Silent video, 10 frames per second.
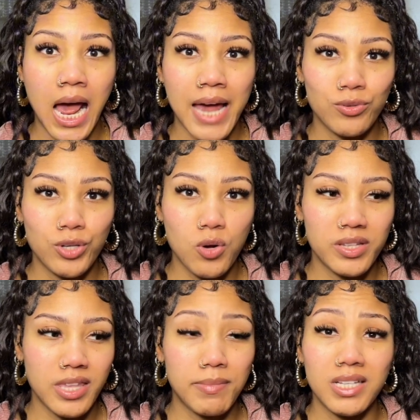I don't know
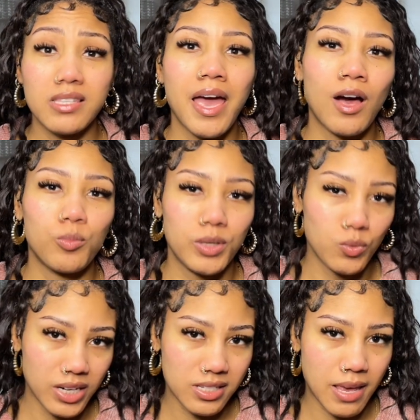what that means. Help me.
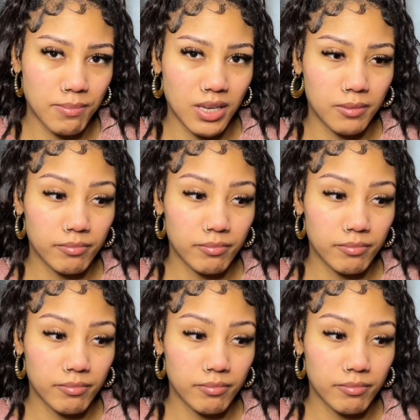What does that mean?